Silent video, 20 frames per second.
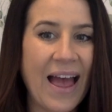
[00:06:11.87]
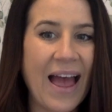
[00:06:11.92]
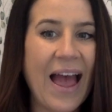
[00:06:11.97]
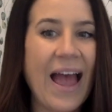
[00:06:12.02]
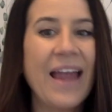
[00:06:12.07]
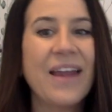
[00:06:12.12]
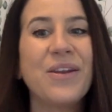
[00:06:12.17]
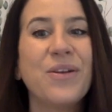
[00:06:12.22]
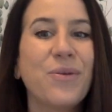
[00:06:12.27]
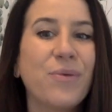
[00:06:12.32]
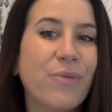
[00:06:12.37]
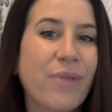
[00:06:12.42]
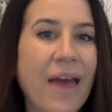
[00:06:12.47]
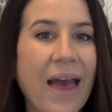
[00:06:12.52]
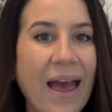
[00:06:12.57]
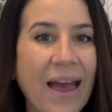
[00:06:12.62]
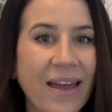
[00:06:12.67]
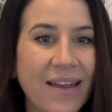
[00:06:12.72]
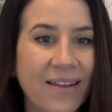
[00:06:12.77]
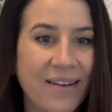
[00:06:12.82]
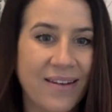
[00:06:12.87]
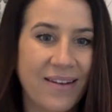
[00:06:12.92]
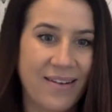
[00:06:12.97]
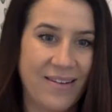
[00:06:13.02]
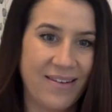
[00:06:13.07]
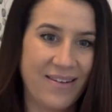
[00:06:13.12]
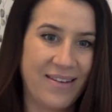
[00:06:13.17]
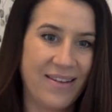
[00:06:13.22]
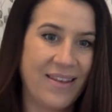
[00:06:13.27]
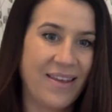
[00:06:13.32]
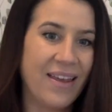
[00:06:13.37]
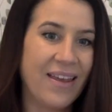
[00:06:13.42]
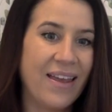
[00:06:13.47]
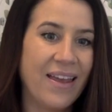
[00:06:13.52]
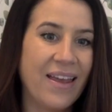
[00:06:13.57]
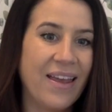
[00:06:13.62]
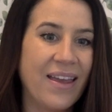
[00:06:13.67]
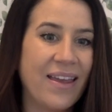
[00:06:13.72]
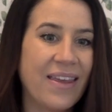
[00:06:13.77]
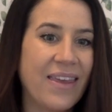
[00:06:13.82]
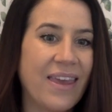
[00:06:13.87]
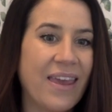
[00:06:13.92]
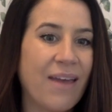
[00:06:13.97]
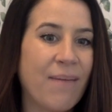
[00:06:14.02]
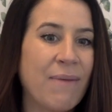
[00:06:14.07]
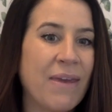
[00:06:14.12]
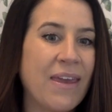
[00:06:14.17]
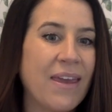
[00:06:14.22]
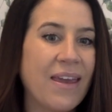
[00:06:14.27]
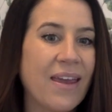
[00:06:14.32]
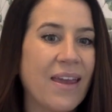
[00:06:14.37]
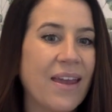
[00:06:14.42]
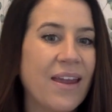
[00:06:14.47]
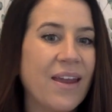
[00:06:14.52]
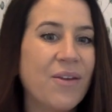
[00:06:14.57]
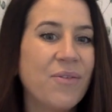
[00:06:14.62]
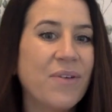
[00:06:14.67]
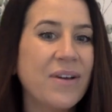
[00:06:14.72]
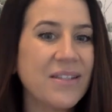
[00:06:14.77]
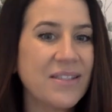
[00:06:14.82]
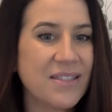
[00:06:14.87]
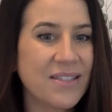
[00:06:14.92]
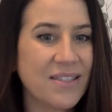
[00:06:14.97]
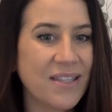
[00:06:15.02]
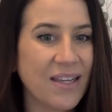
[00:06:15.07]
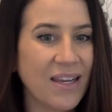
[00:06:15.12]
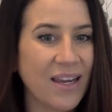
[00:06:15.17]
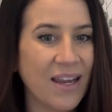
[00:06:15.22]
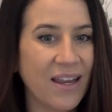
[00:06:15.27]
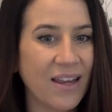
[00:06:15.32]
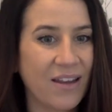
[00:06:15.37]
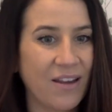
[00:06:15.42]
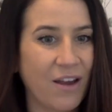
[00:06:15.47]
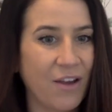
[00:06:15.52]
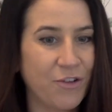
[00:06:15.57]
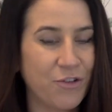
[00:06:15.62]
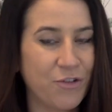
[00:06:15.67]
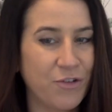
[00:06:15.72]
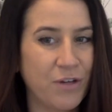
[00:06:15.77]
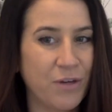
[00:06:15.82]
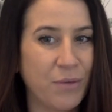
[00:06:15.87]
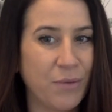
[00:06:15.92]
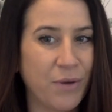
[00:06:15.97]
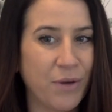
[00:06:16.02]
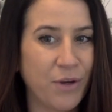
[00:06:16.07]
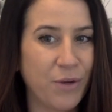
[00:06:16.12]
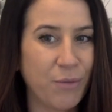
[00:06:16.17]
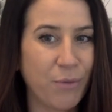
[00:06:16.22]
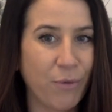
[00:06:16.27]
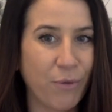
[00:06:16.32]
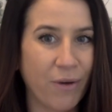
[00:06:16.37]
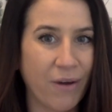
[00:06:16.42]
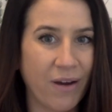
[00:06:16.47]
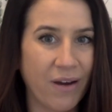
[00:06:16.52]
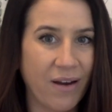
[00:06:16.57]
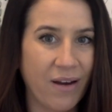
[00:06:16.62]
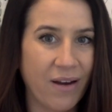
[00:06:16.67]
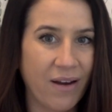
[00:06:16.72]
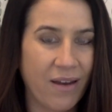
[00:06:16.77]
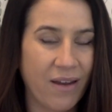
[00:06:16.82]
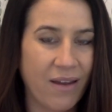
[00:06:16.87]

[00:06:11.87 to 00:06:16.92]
I knew that. Gammy, in what city and country were you born?